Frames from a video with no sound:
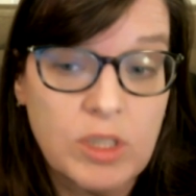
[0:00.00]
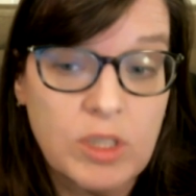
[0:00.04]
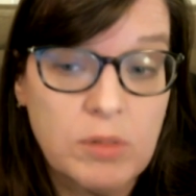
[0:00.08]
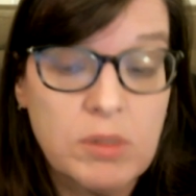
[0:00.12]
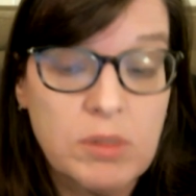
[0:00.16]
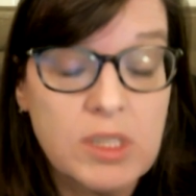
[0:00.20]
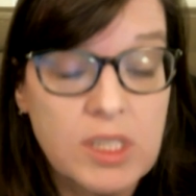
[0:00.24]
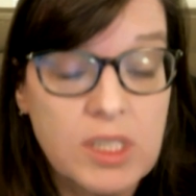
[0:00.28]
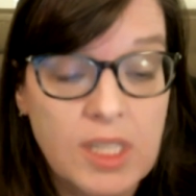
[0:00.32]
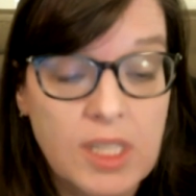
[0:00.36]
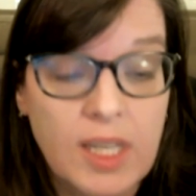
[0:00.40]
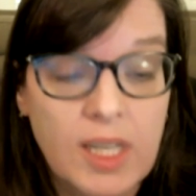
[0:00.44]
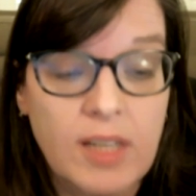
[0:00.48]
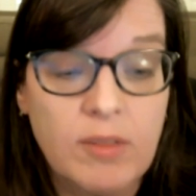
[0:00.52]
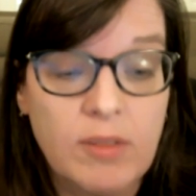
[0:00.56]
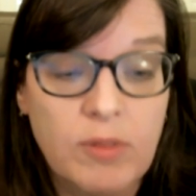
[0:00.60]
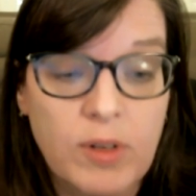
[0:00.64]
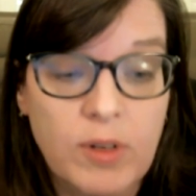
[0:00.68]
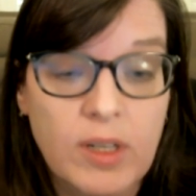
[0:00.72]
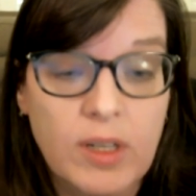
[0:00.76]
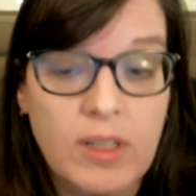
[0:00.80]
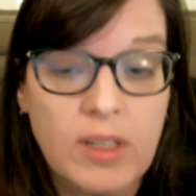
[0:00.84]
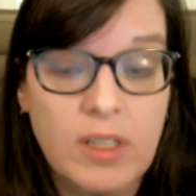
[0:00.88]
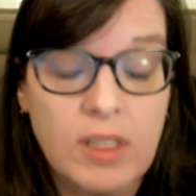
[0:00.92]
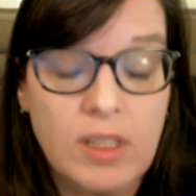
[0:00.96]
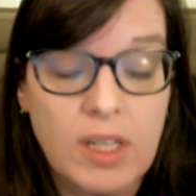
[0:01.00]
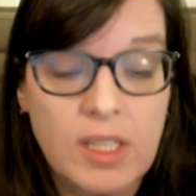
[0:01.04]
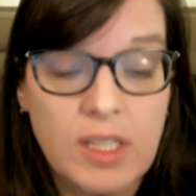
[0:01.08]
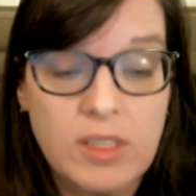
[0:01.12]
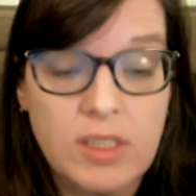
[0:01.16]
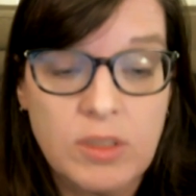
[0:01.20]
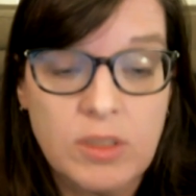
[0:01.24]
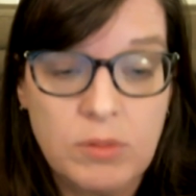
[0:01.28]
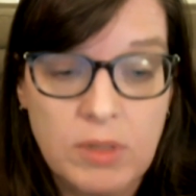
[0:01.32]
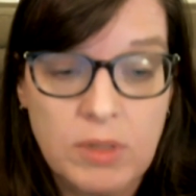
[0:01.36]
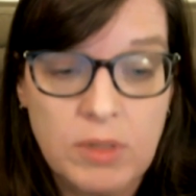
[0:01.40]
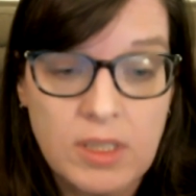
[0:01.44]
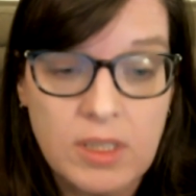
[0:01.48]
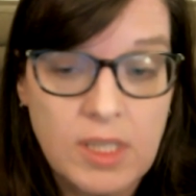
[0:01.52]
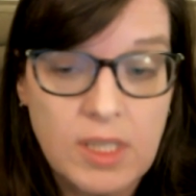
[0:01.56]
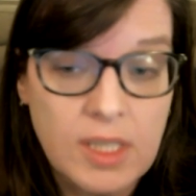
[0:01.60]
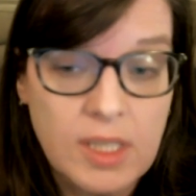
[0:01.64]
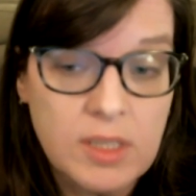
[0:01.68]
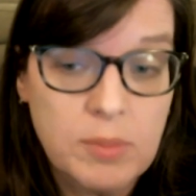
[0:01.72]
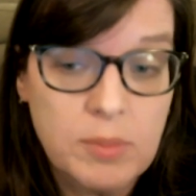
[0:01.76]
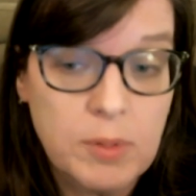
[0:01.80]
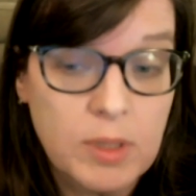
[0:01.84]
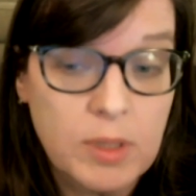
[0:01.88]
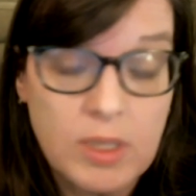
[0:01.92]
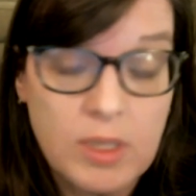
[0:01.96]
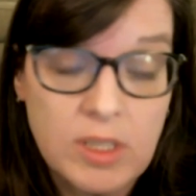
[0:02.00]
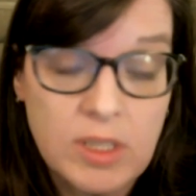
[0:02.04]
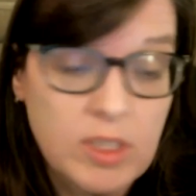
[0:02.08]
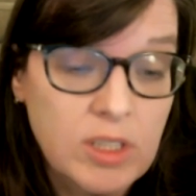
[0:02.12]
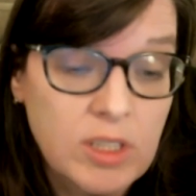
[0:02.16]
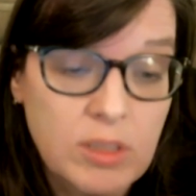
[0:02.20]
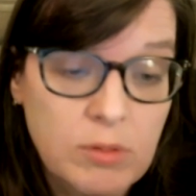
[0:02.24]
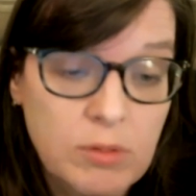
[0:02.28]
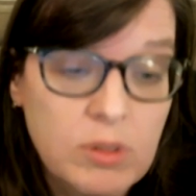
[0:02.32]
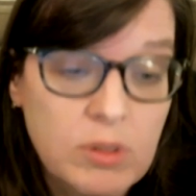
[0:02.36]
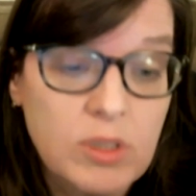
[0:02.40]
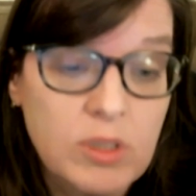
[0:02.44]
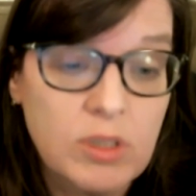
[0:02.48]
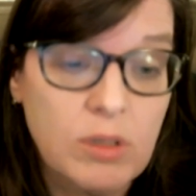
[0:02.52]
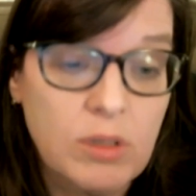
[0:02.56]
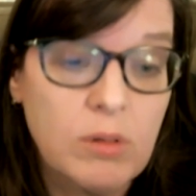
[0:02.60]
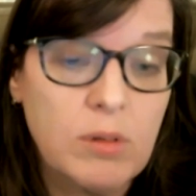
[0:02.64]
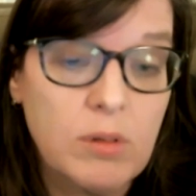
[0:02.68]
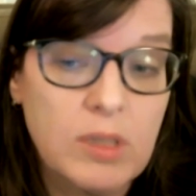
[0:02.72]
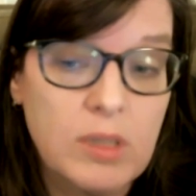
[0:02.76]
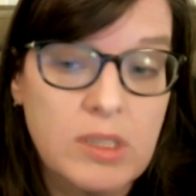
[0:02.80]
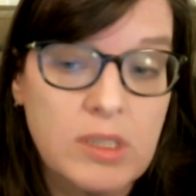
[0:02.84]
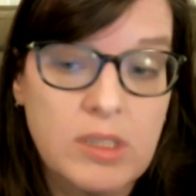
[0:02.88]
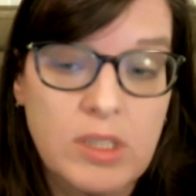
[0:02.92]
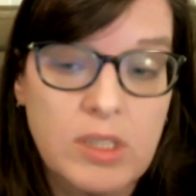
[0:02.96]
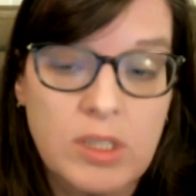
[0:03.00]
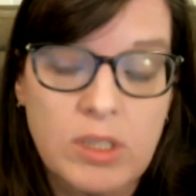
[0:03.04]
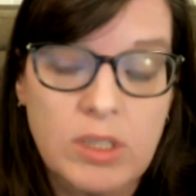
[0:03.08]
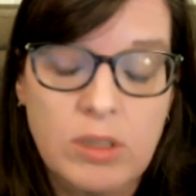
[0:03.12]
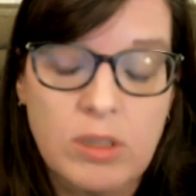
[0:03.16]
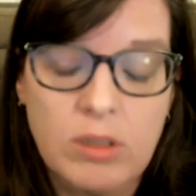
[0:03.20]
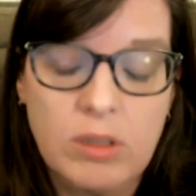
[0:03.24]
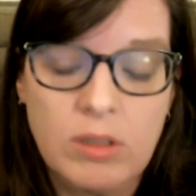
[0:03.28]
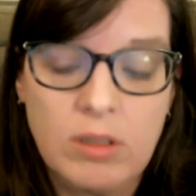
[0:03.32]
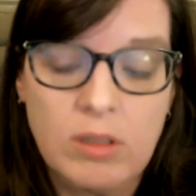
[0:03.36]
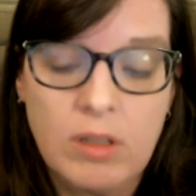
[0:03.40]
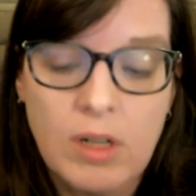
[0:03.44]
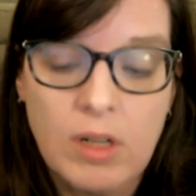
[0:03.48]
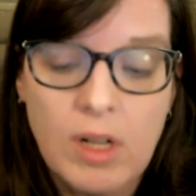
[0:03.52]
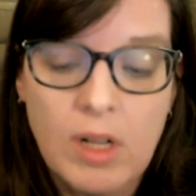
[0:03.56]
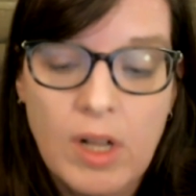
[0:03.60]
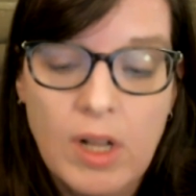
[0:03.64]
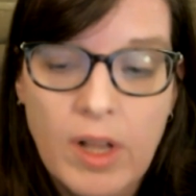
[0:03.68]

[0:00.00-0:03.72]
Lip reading: would stand in front of the class and read the textbook because she was so insecure.